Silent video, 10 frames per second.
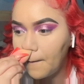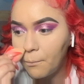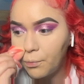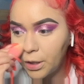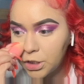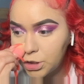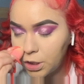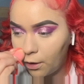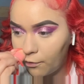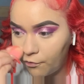brush
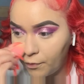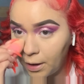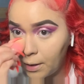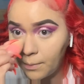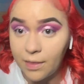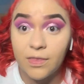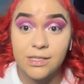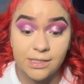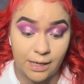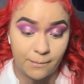from the
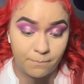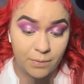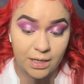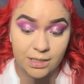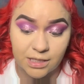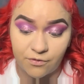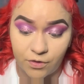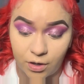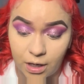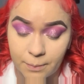set because I
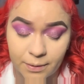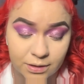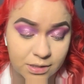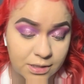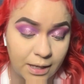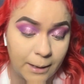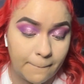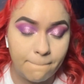forgot about the set.